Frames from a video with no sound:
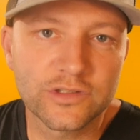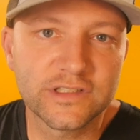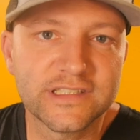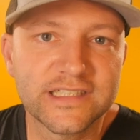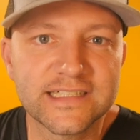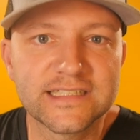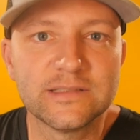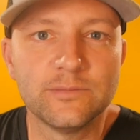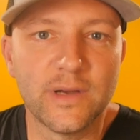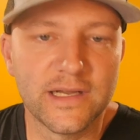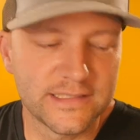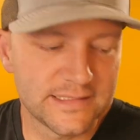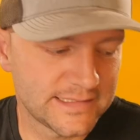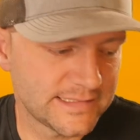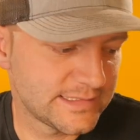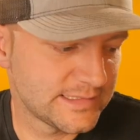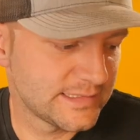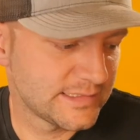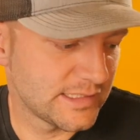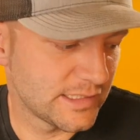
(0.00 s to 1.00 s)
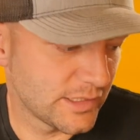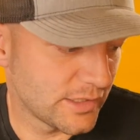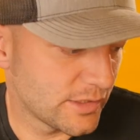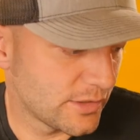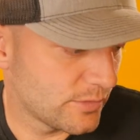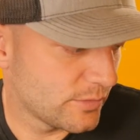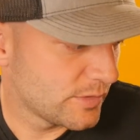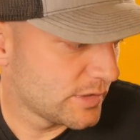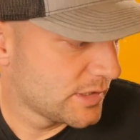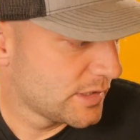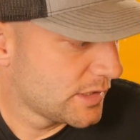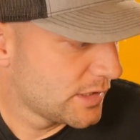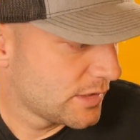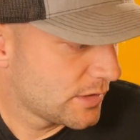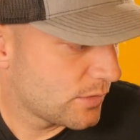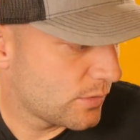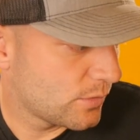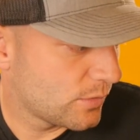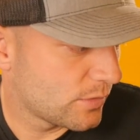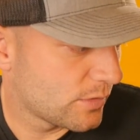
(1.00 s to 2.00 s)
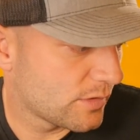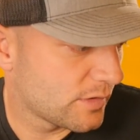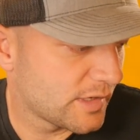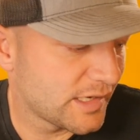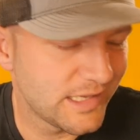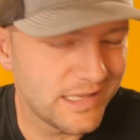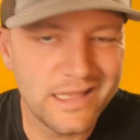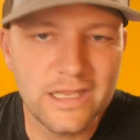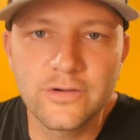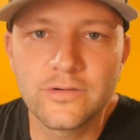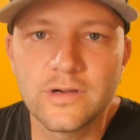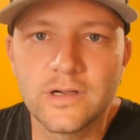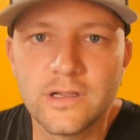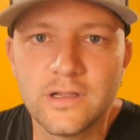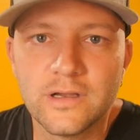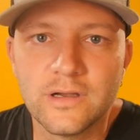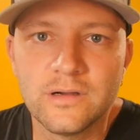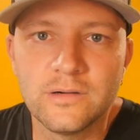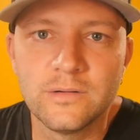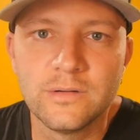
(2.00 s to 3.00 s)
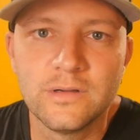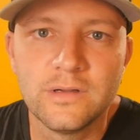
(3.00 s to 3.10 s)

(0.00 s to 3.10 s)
6 months ago, or a year ago,